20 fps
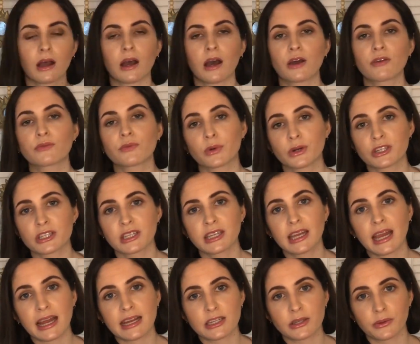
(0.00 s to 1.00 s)

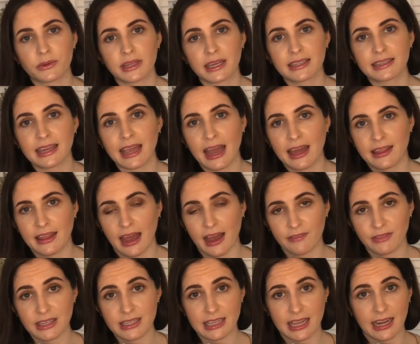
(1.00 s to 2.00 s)
Unfortunately, I don't think they have
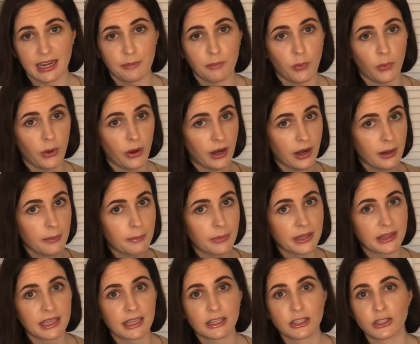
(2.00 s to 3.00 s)
these anymore, but
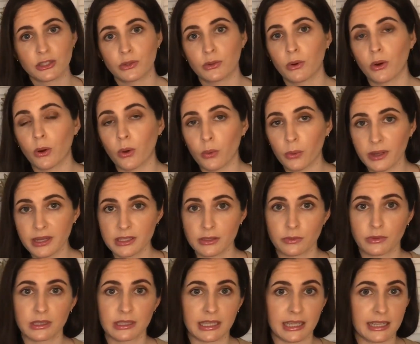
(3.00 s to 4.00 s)
they do always
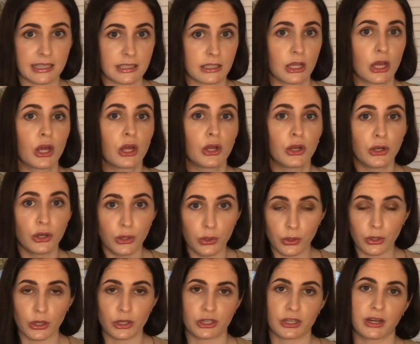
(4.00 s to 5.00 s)
release new
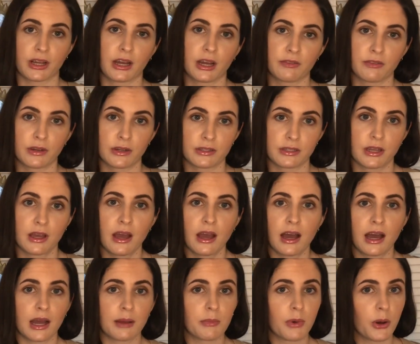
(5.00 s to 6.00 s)
cushion covers.
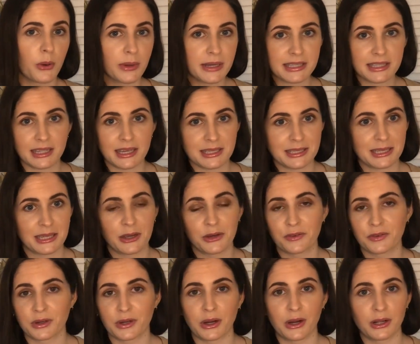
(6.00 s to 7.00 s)
I'm always lusting
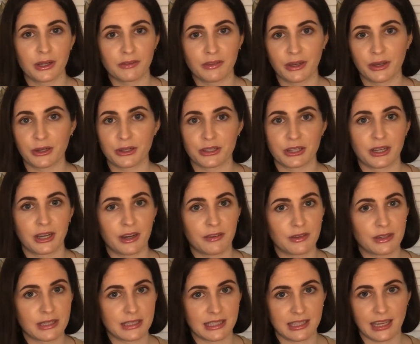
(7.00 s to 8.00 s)
over all of the cushion
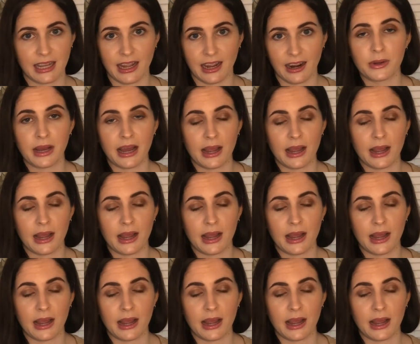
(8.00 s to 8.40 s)
covers there.